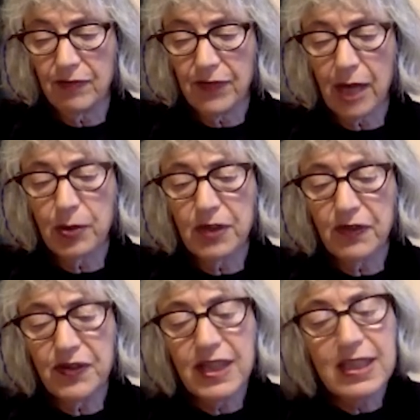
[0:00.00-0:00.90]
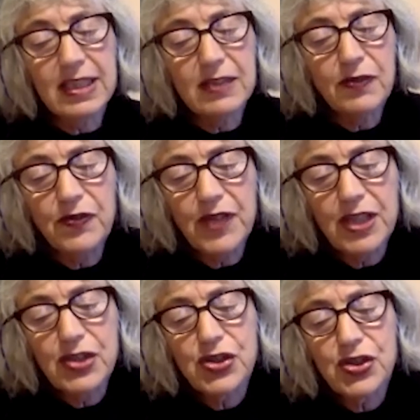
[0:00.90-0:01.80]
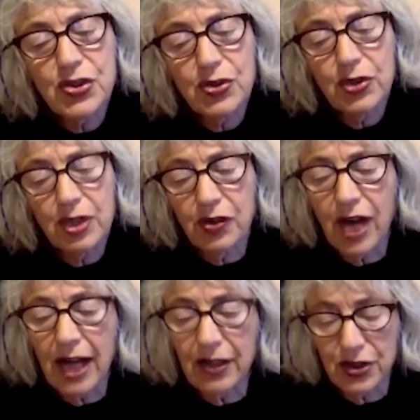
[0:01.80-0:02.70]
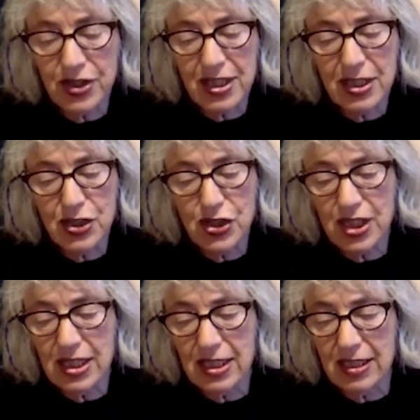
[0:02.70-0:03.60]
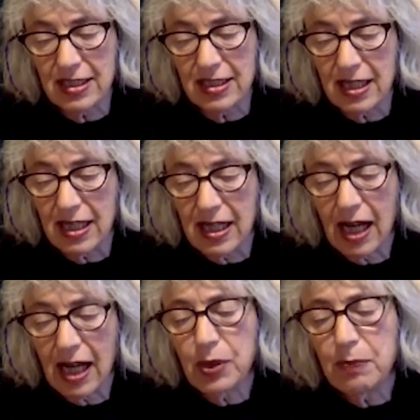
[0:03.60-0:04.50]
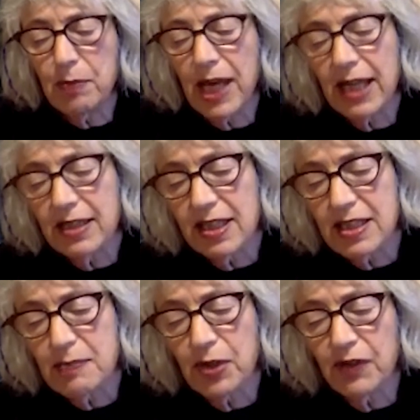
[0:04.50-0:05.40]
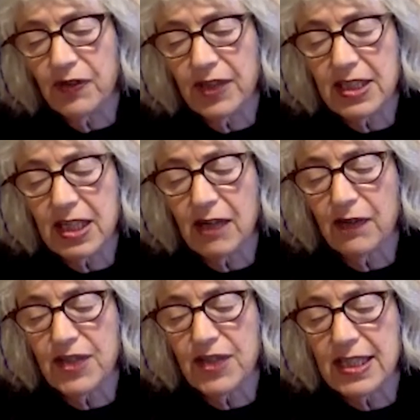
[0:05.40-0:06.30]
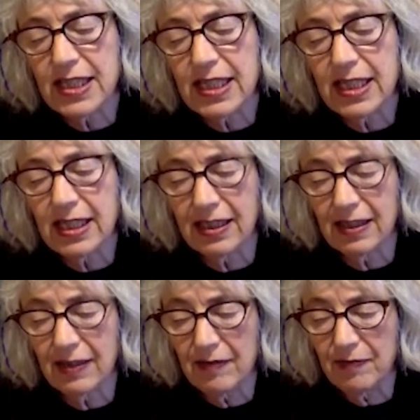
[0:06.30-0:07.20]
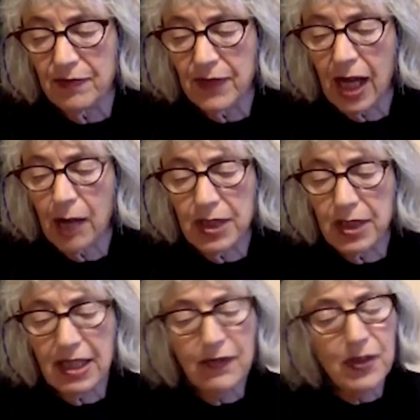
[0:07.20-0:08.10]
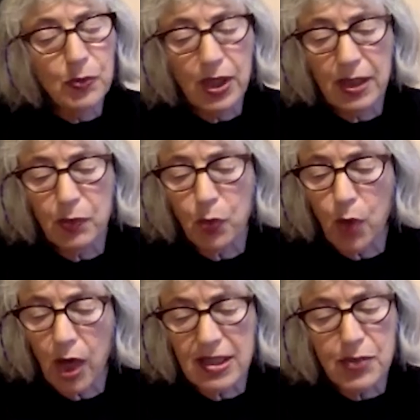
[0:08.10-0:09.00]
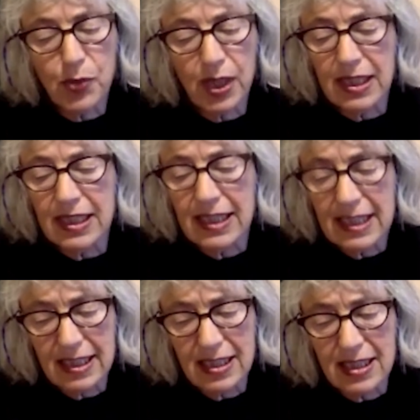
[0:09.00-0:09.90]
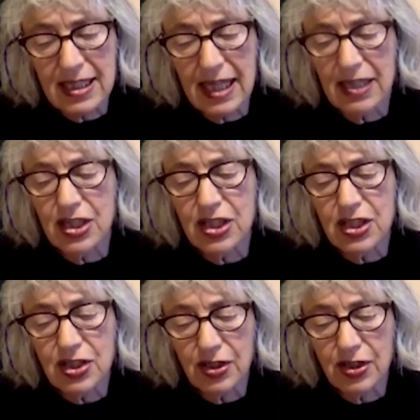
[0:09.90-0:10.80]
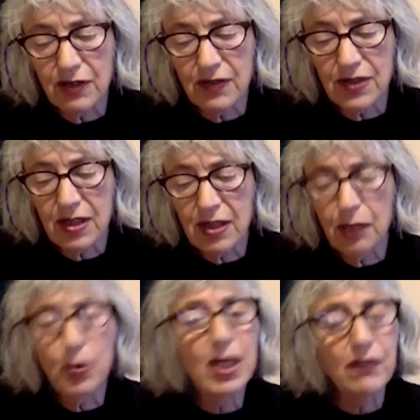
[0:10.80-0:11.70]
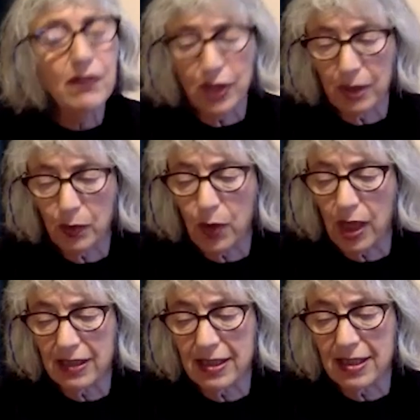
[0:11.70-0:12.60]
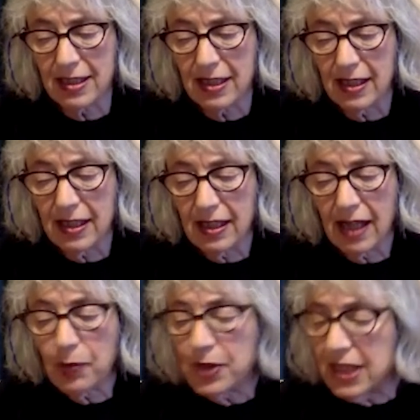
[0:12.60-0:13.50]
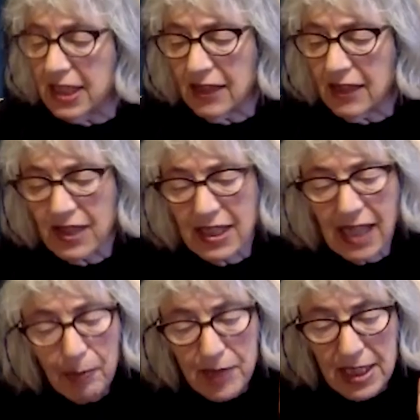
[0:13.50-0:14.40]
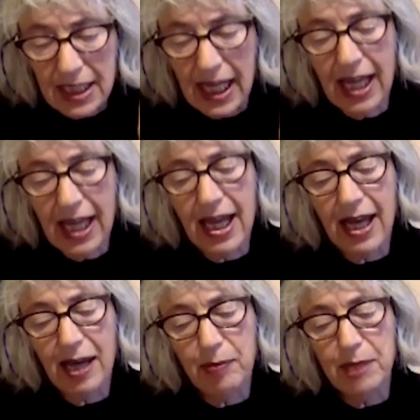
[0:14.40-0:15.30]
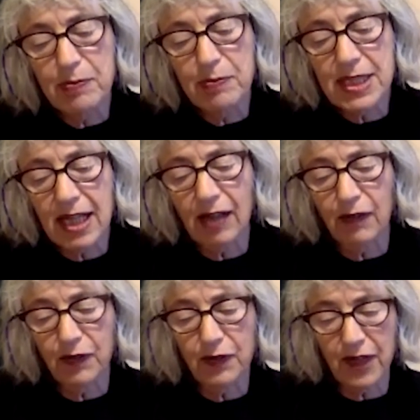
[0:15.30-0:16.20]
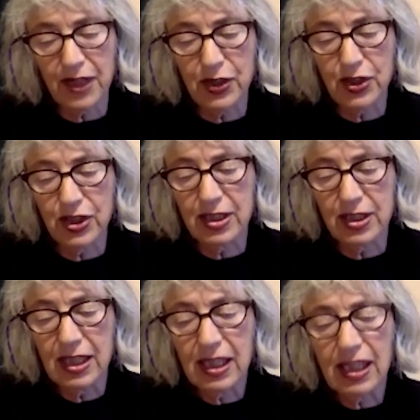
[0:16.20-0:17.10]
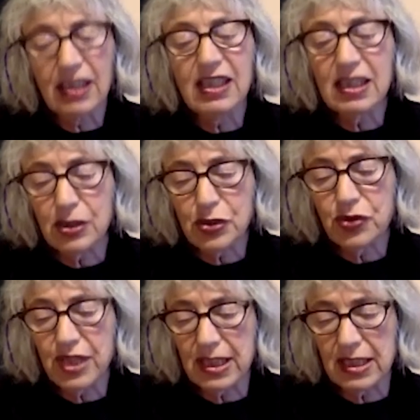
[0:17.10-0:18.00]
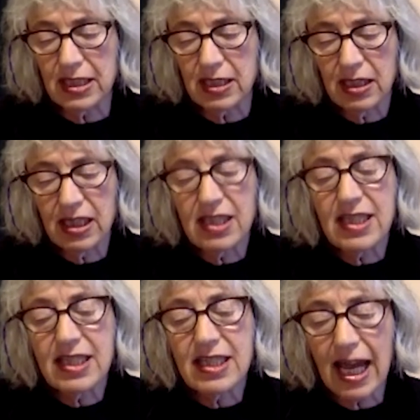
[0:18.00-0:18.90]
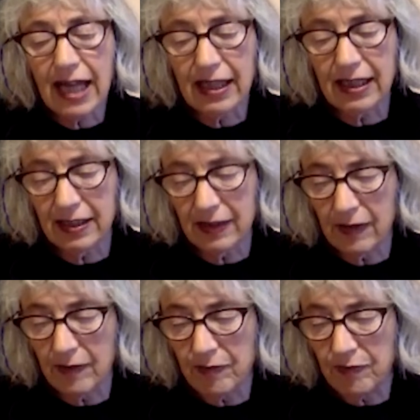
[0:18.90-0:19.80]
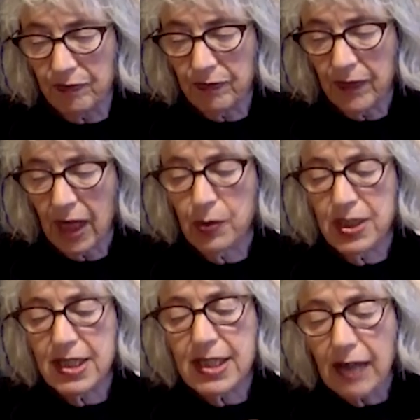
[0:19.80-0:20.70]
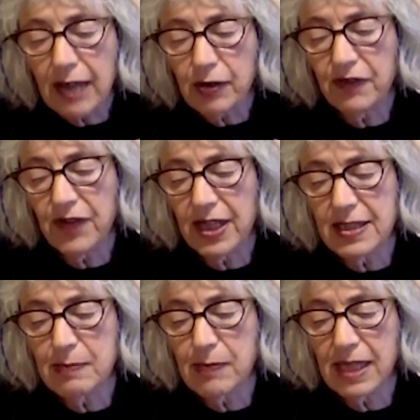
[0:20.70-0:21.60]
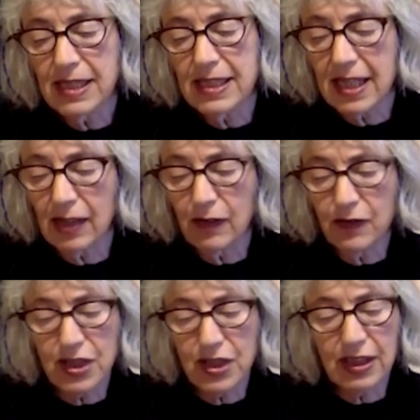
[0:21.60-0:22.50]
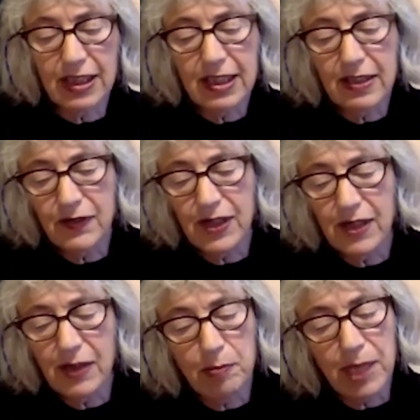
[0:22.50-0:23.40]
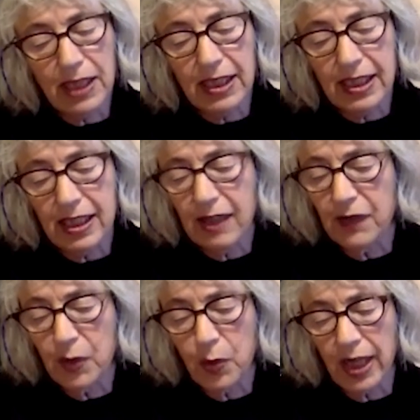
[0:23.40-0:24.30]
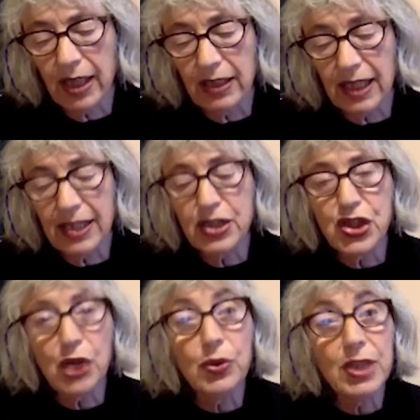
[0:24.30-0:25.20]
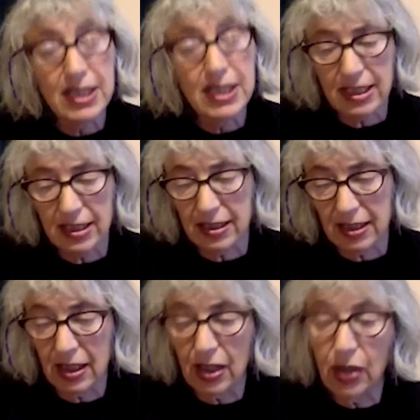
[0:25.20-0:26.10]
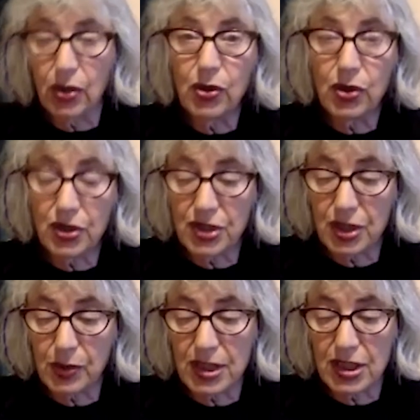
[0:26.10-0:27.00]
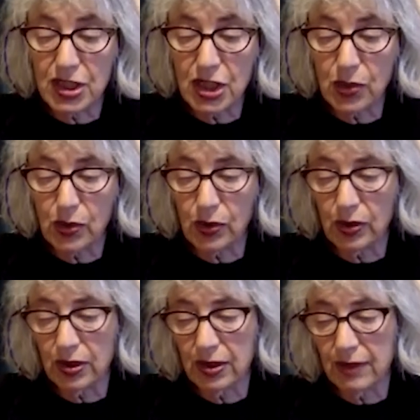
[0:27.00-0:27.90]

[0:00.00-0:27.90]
I would feed it fish or crackers and cheese. I would pet its perfect tough skin. I would give it what it wants, what it needs and deserves, whatever it wants. I would give it Captain Ahab himself if I could, a little treat, a snack. I would sacrifice myself to live in the belly of the whale like Jonah did, or so it's told.